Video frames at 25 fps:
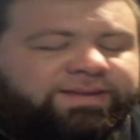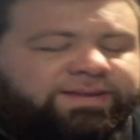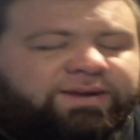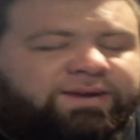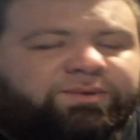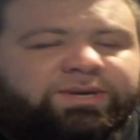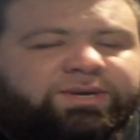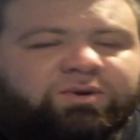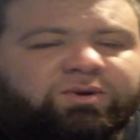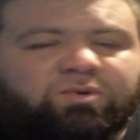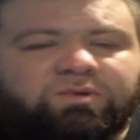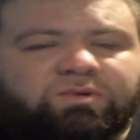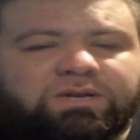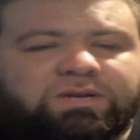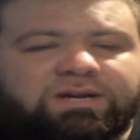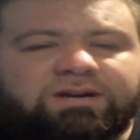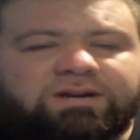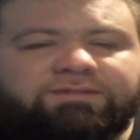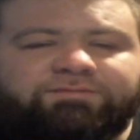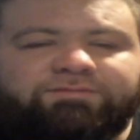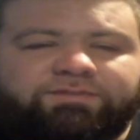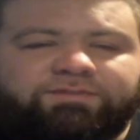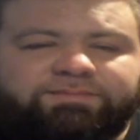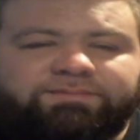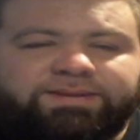we all
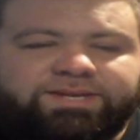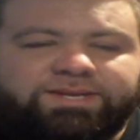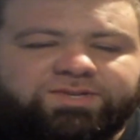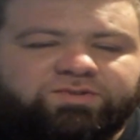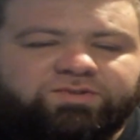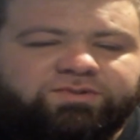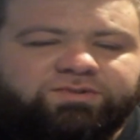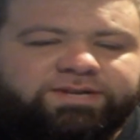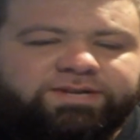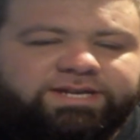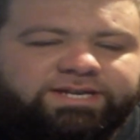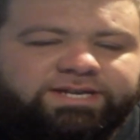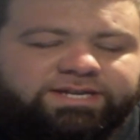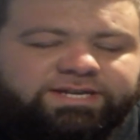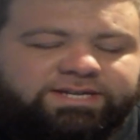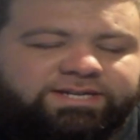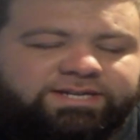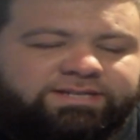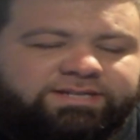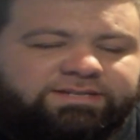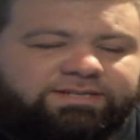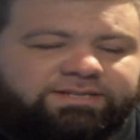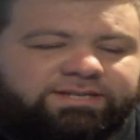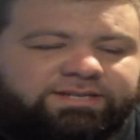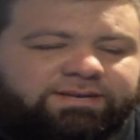learn from history.
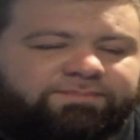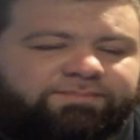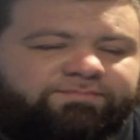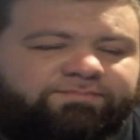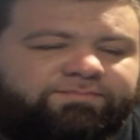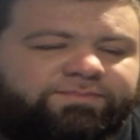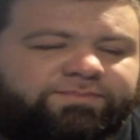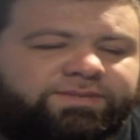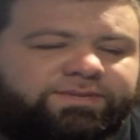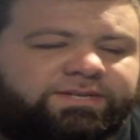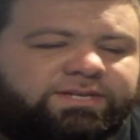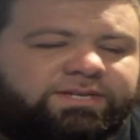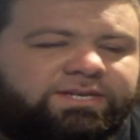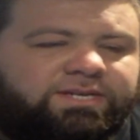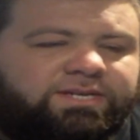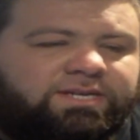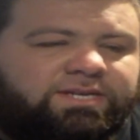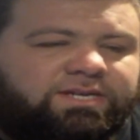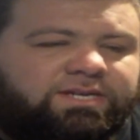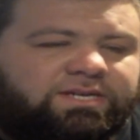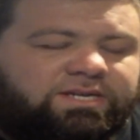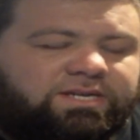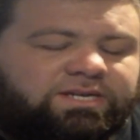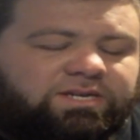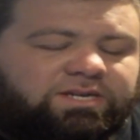And
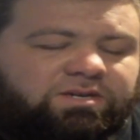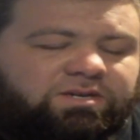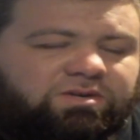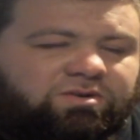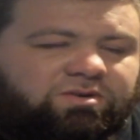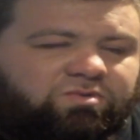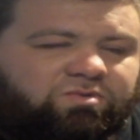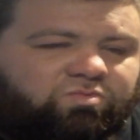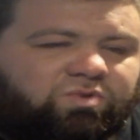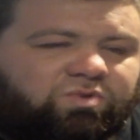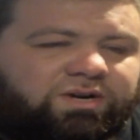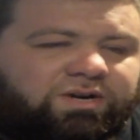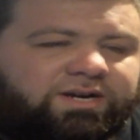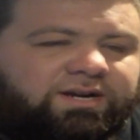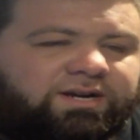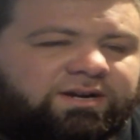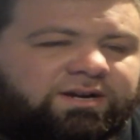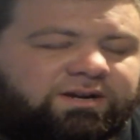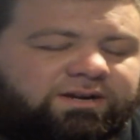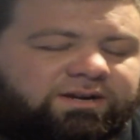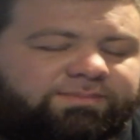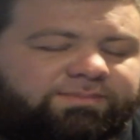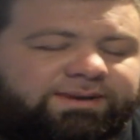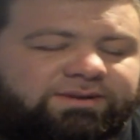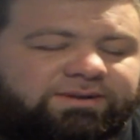what I
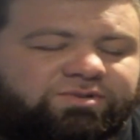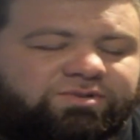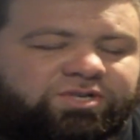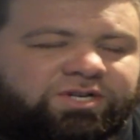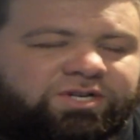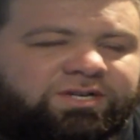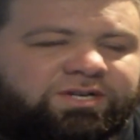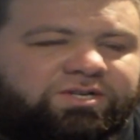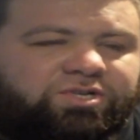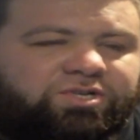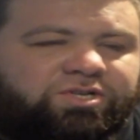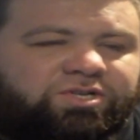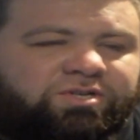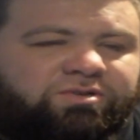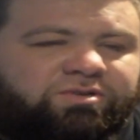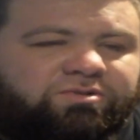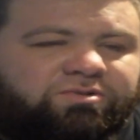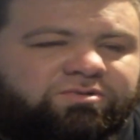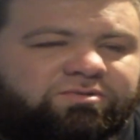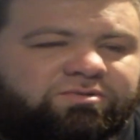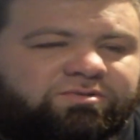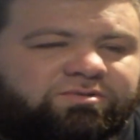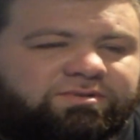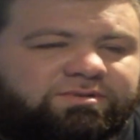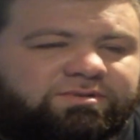heard about
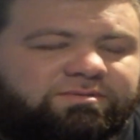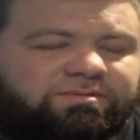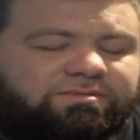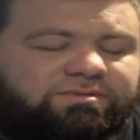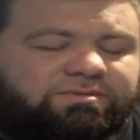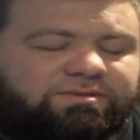Churchill,